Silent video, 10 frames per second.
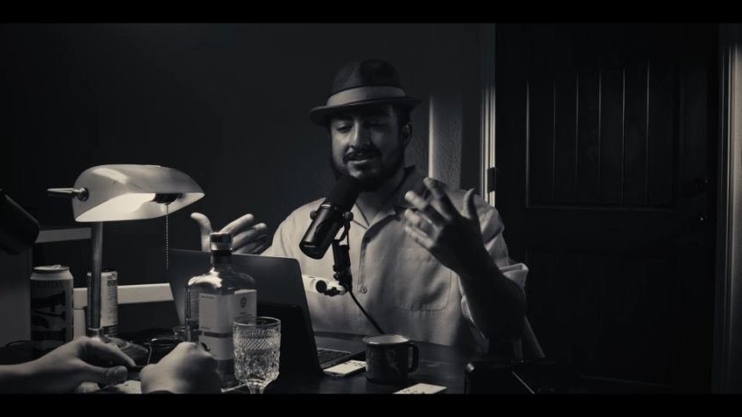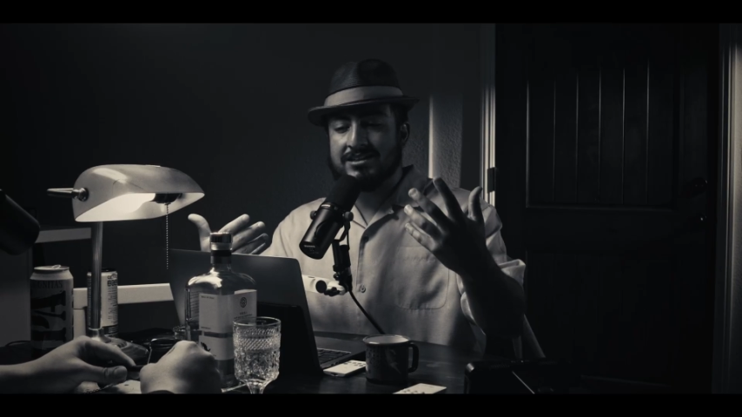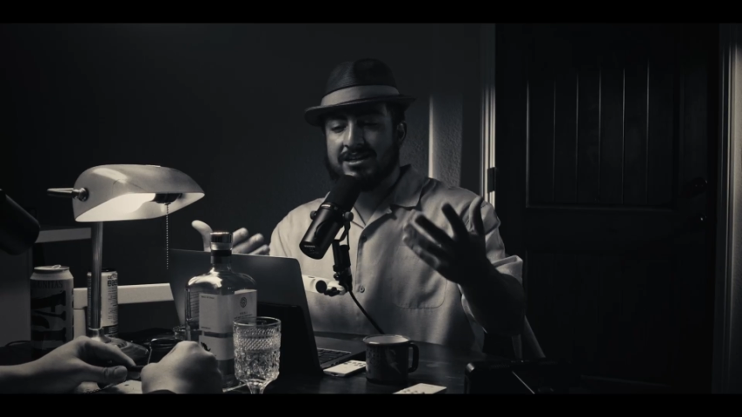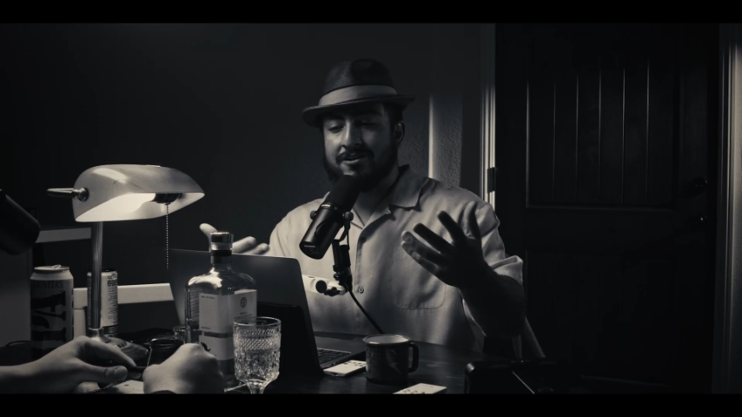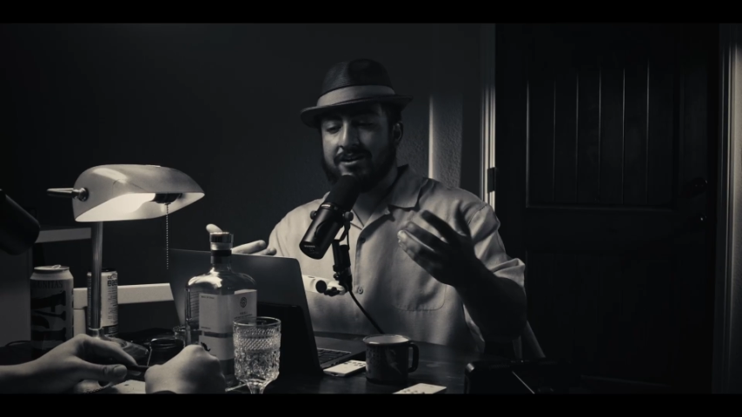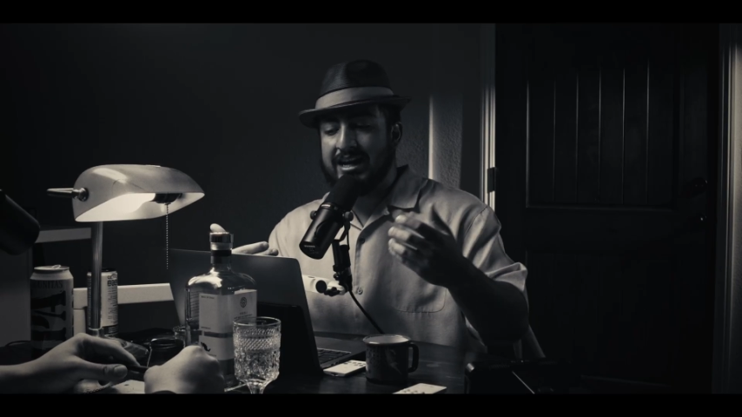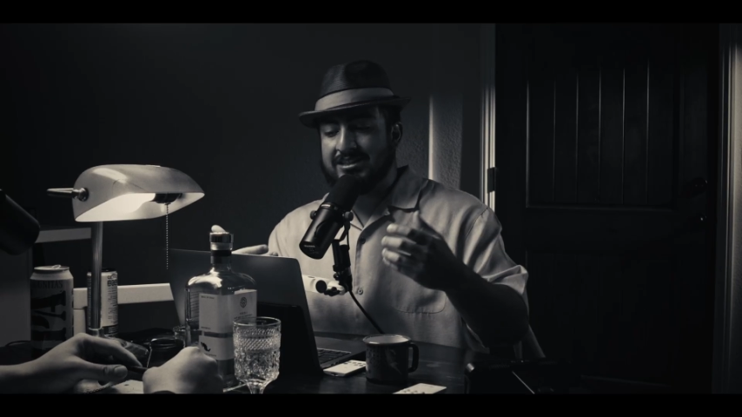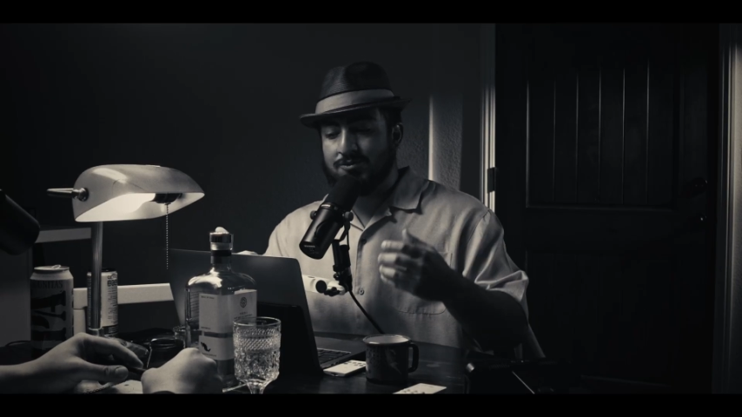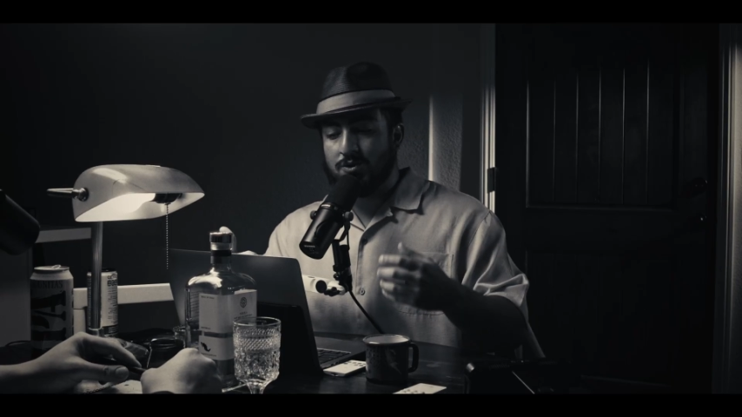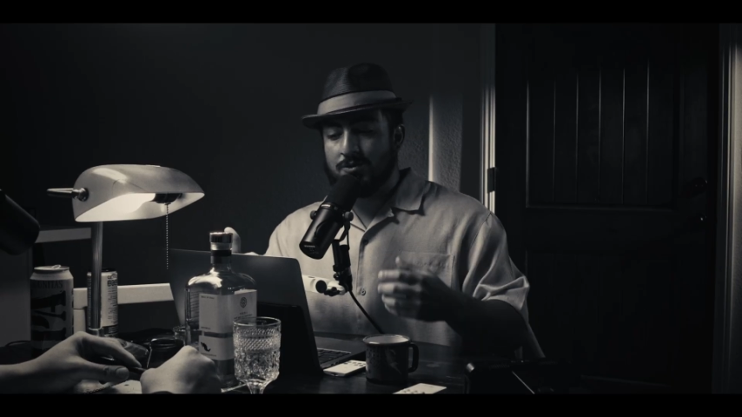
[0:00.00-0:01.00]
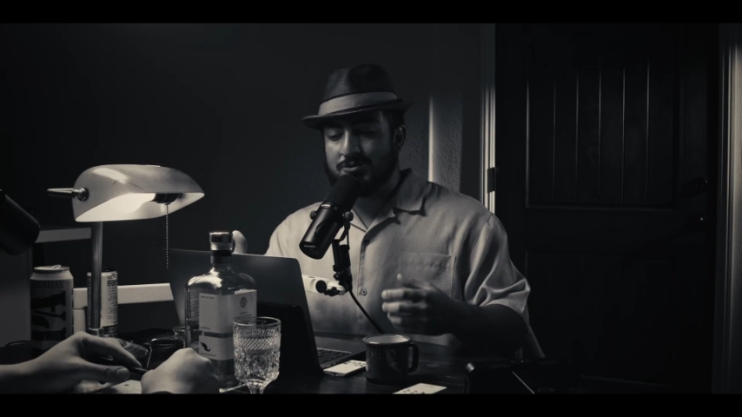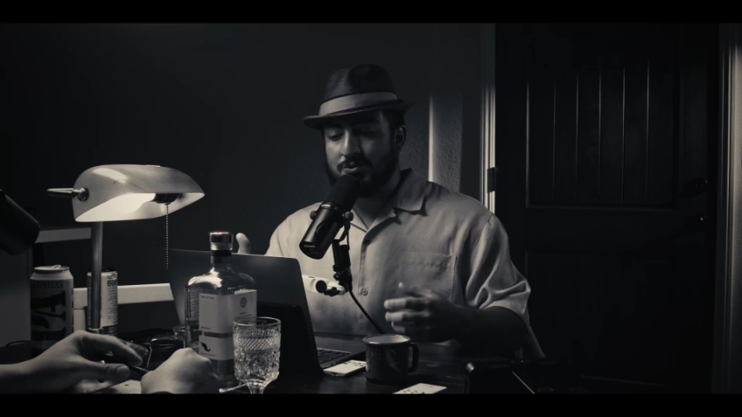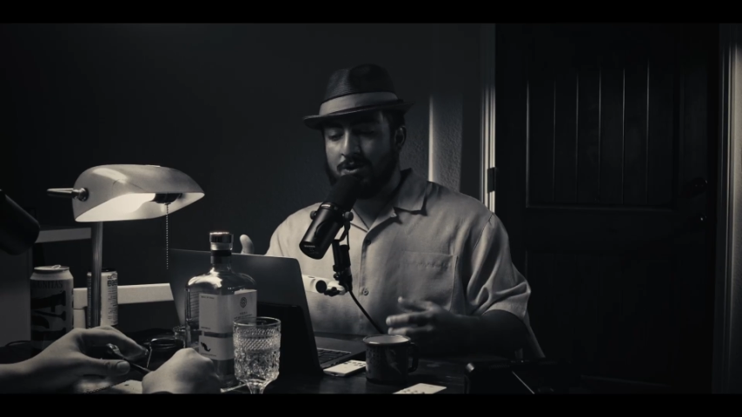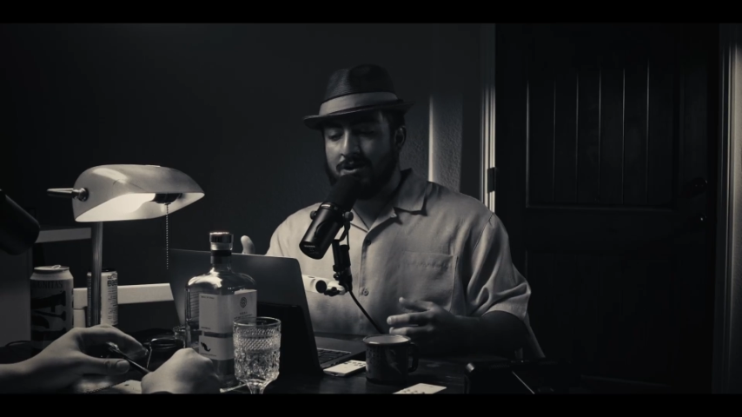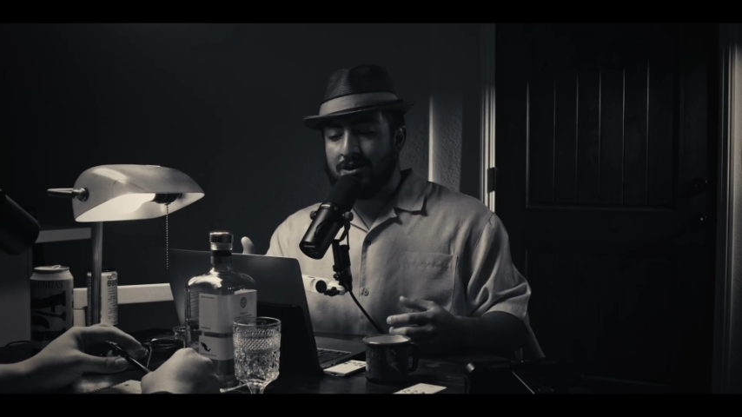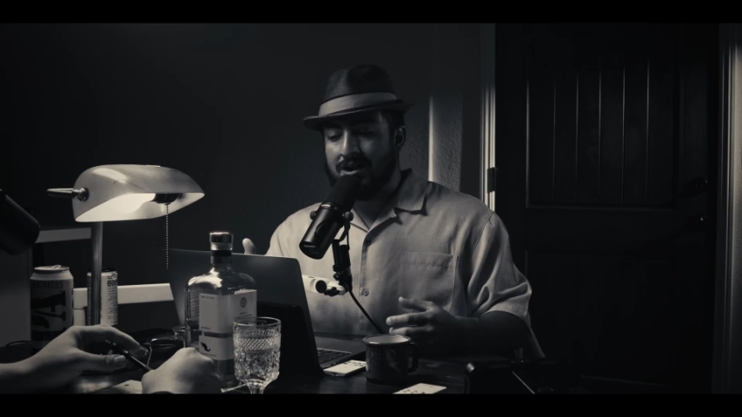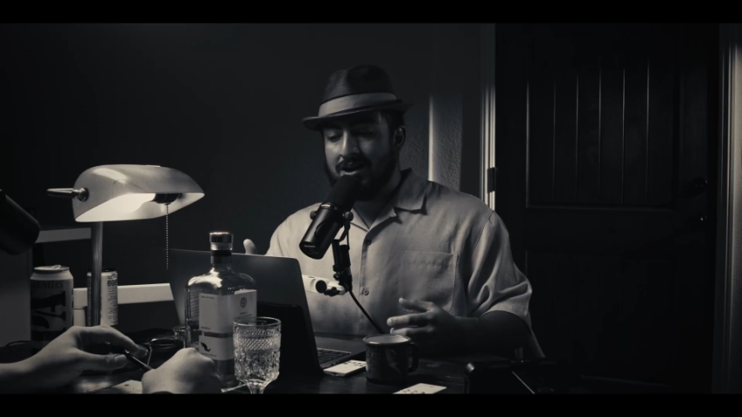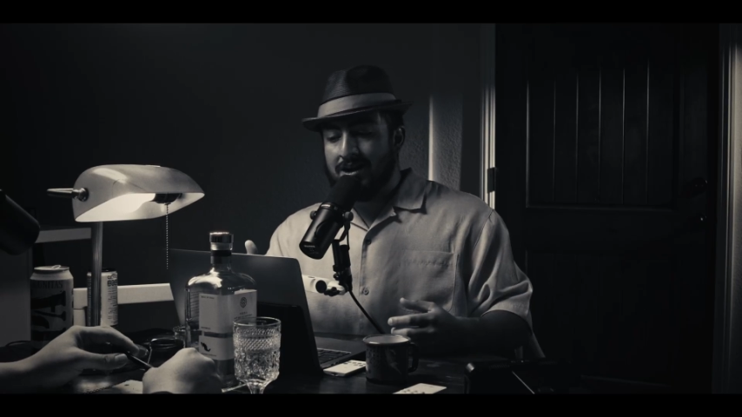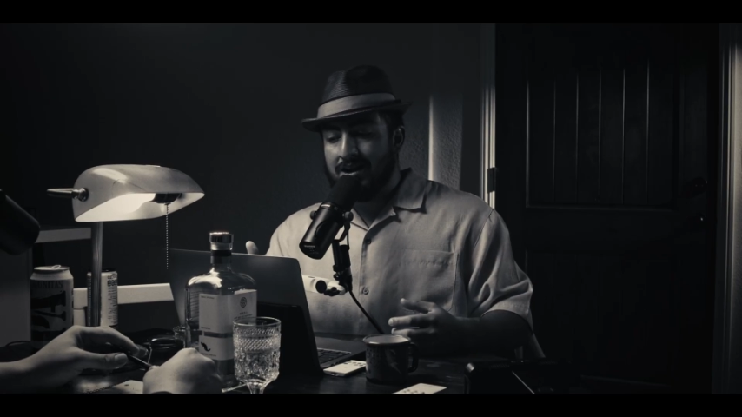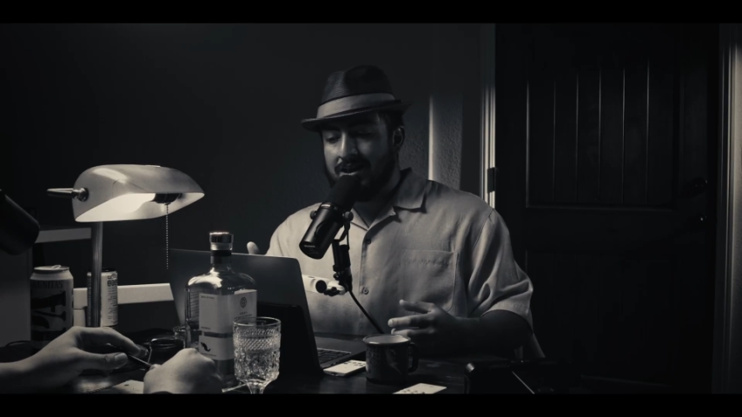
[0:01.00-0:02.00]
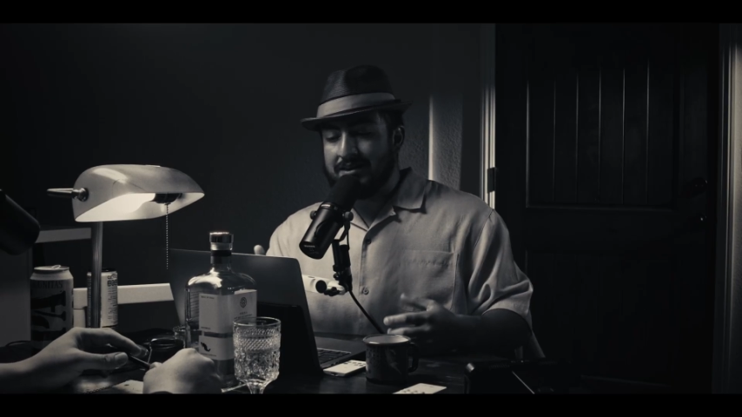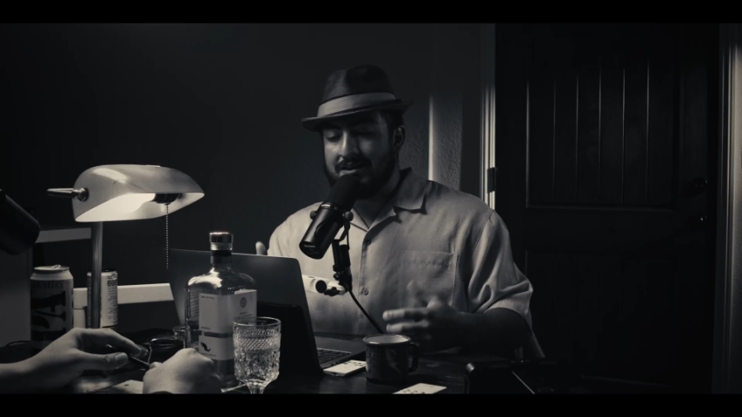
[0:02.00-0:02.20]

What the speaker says: interrogation rooms where like